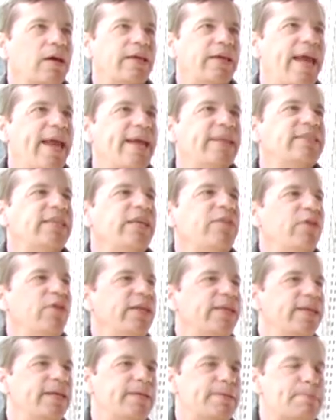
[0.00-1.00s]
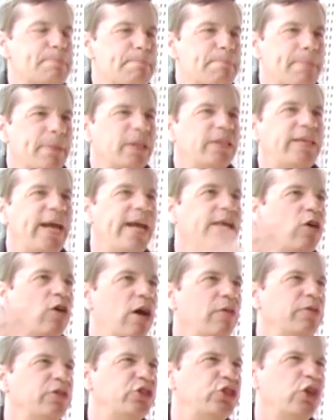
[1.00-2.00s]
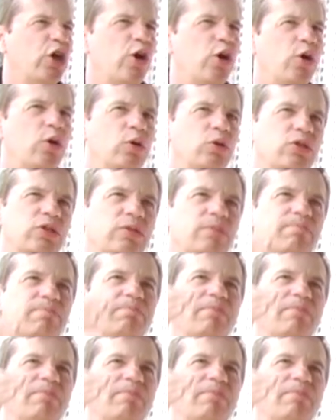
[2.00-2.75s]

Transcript: Can TV didn't take all the shows